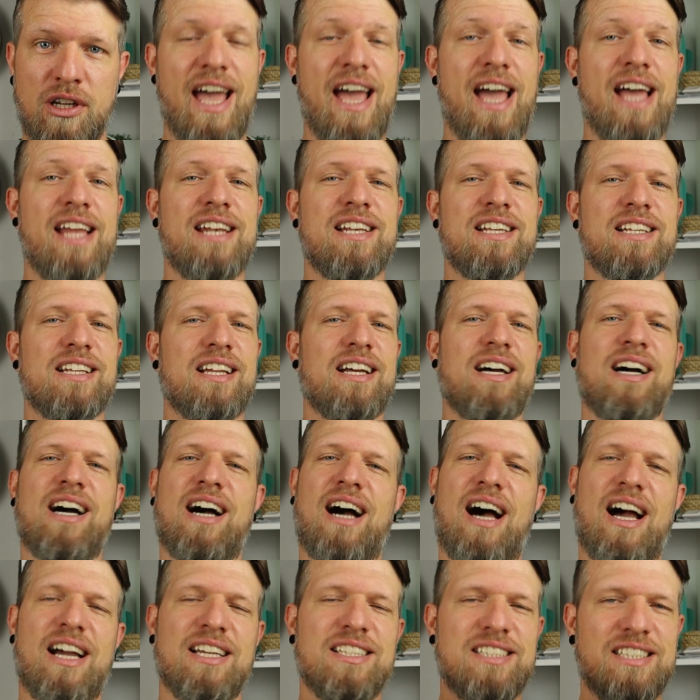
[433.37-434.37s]
And
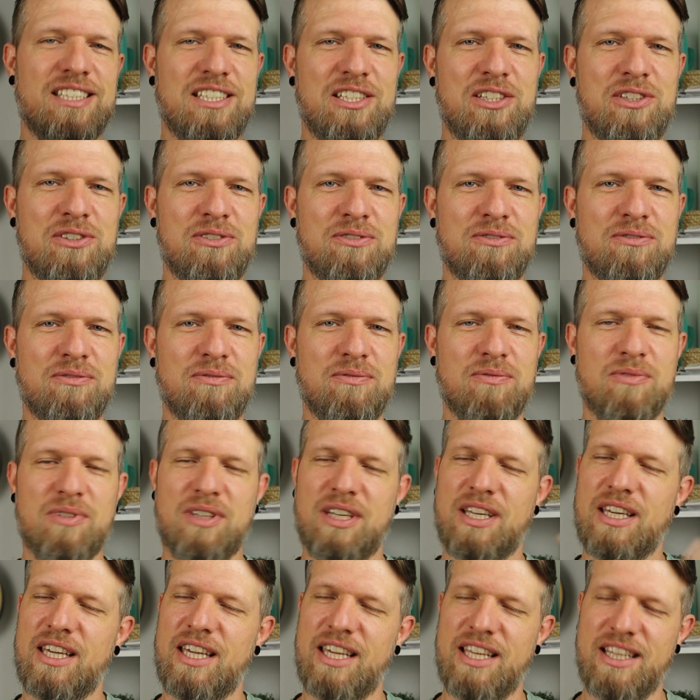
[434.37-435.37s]
I see you
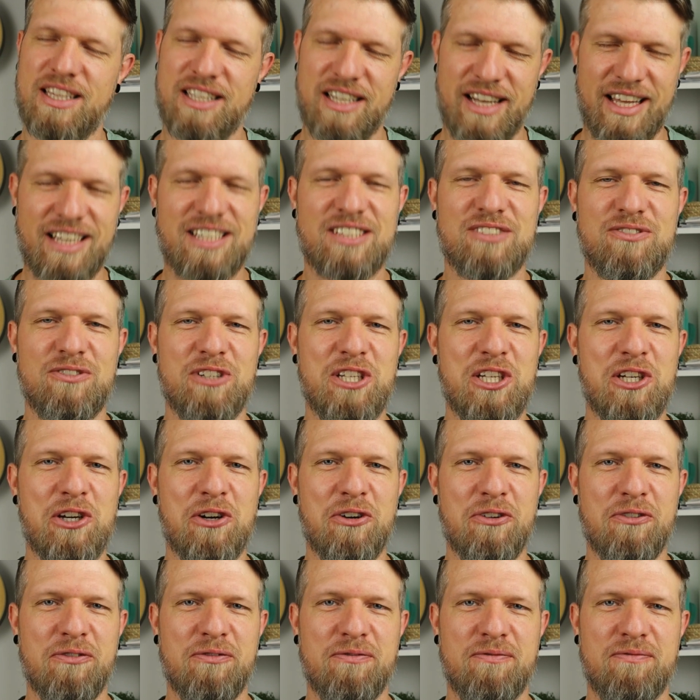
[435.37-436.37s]
in the next
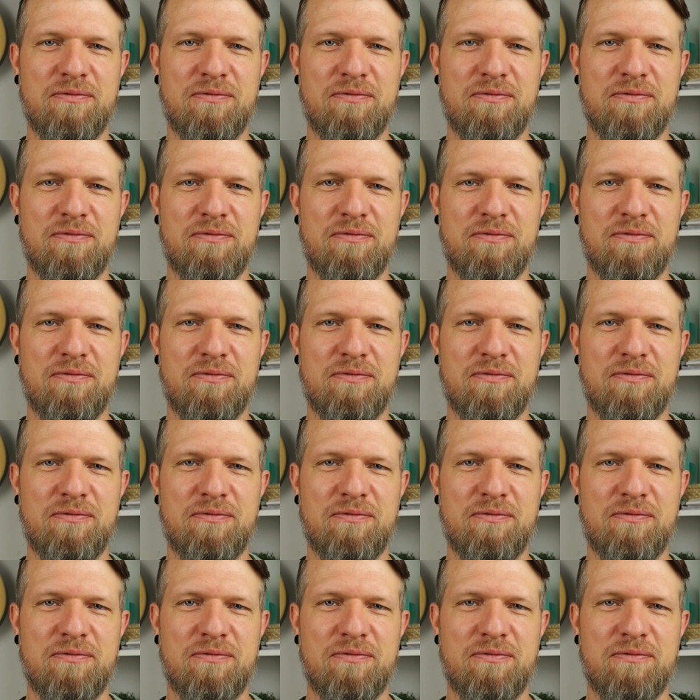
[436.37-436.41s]
video.